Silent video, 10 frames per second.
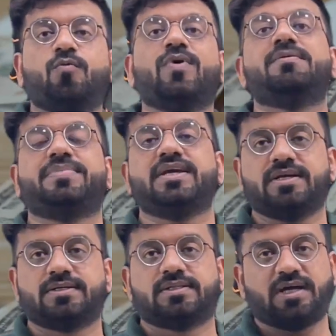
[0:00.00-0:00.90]
will
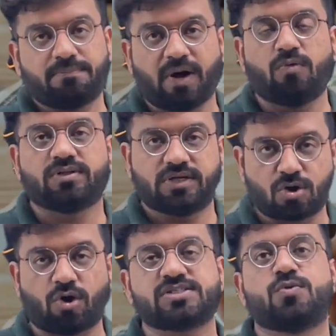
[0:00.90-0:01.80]
be the amount, the
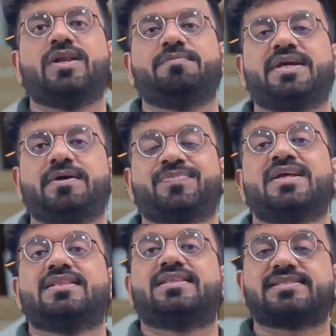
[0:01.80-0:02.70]
cost will be
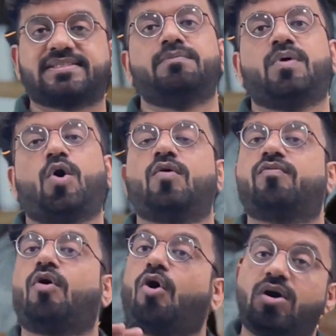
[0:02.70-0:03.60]
the sum of
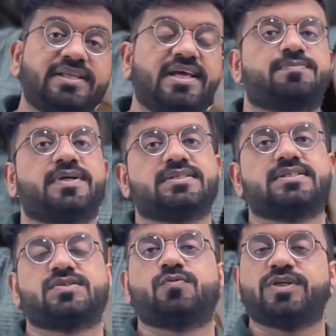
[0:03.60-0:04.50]
all the
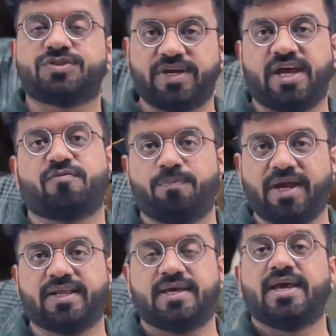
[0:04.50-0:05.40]
expenses which we have
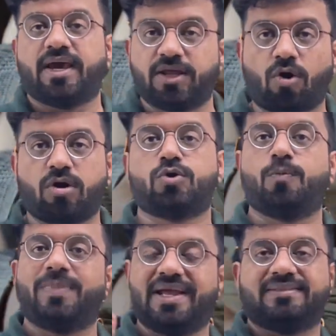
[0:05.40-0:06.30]
made in order to
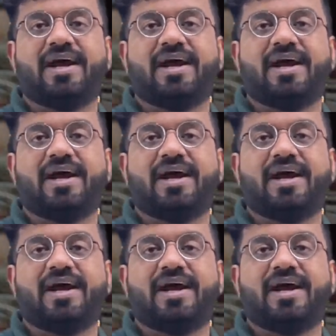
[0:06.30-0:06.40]
make